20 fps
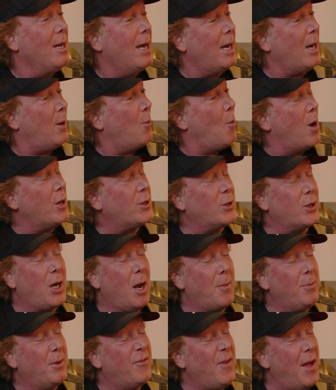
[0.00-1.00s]
And I watched a
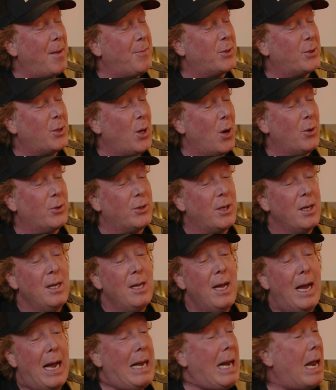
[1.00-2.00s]
couple of episodes
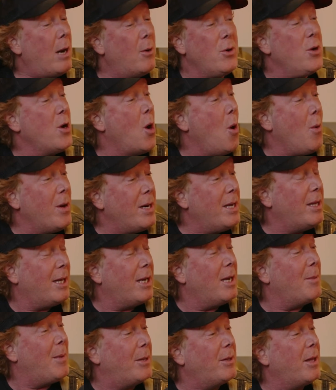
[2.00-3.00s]
and I don't know
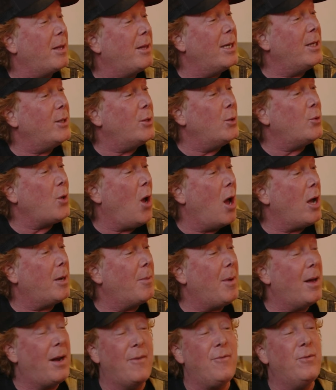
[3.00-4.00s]
anything about the things you talk about.